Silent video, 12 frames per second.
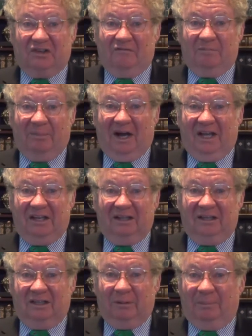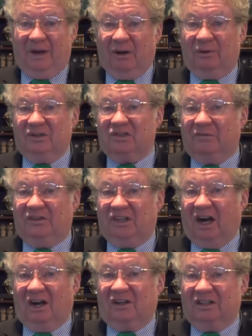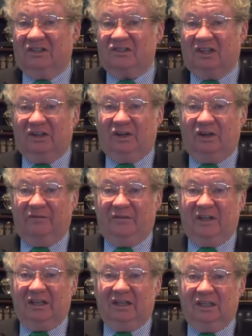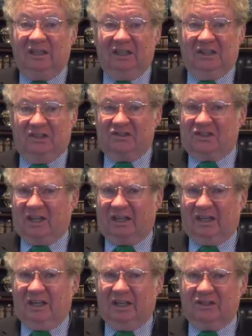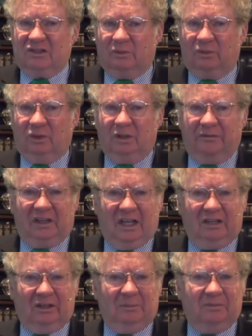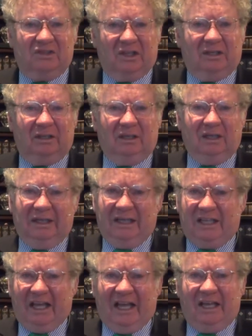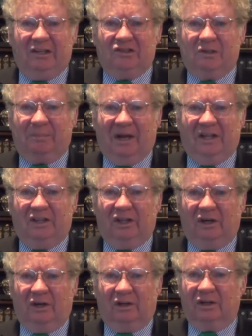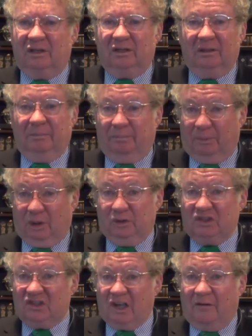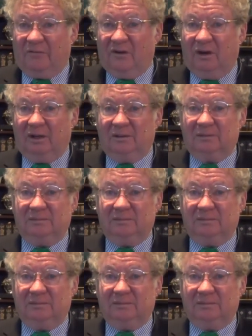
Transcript: of might, and the powers of darkness under her feet. The second has the rule of kingdoms and kings upon the earth. Both suffer.